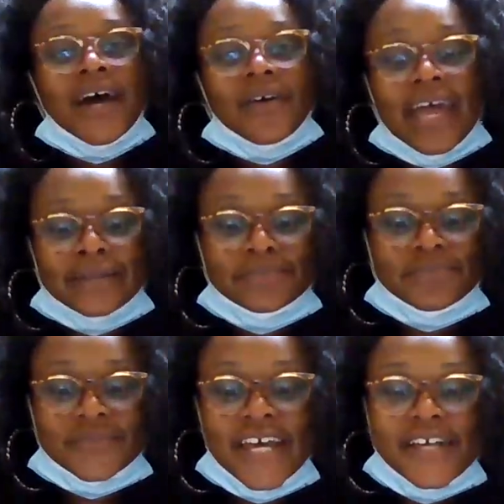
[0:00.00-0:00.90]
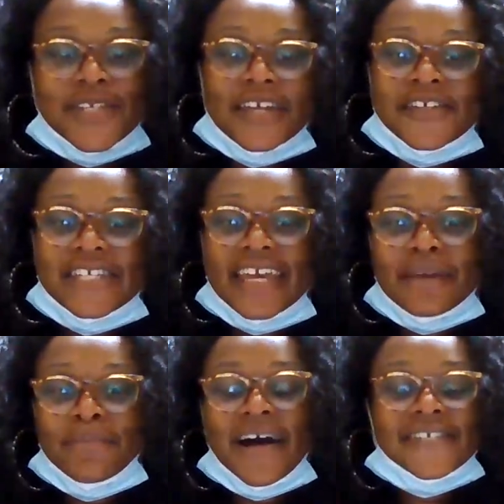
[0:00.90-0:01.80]
Okay. So I
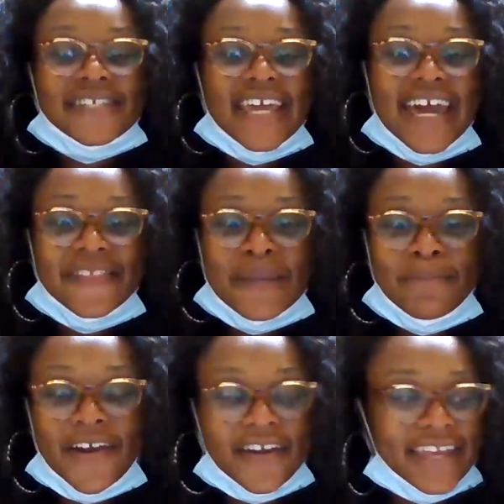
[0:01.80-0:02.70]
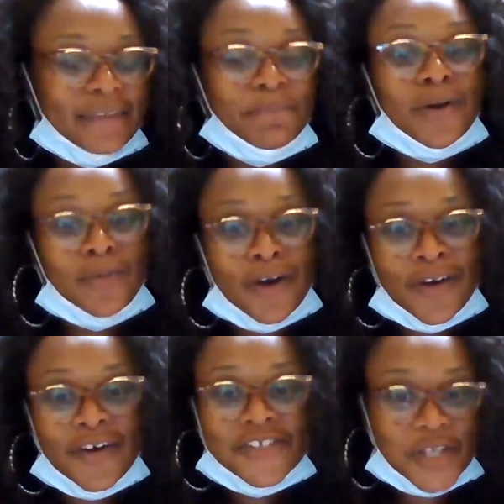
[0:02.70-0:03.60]
say in Boston they have the American
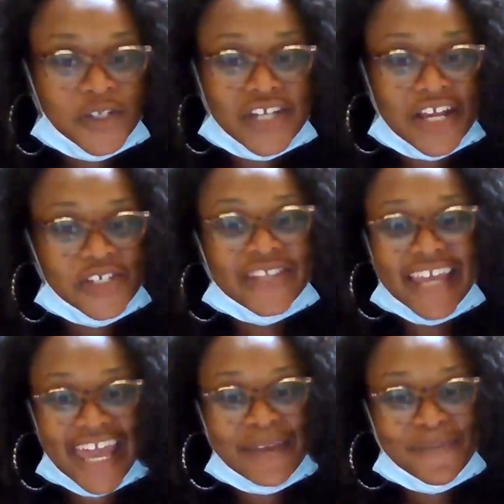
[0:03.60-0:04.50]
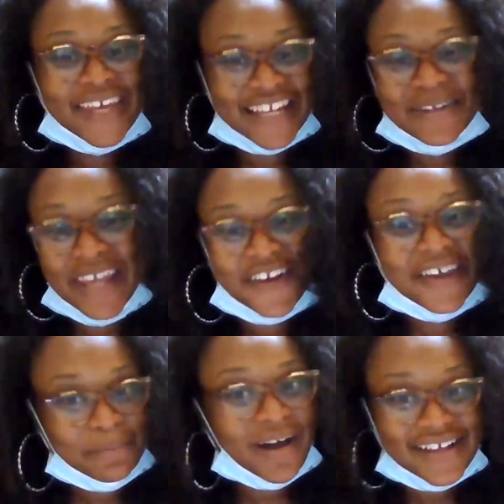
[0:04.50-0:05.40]
Parole Association that came in here
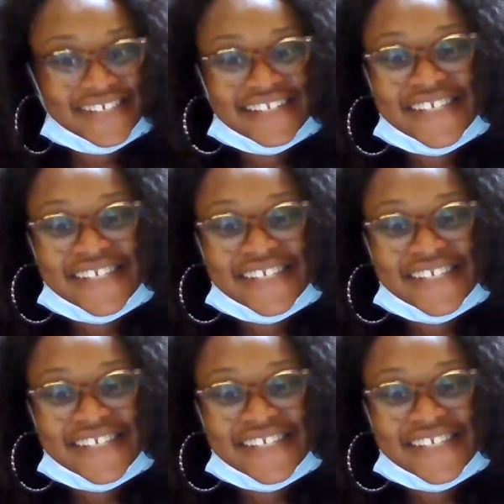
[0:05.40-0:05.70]
in Boston.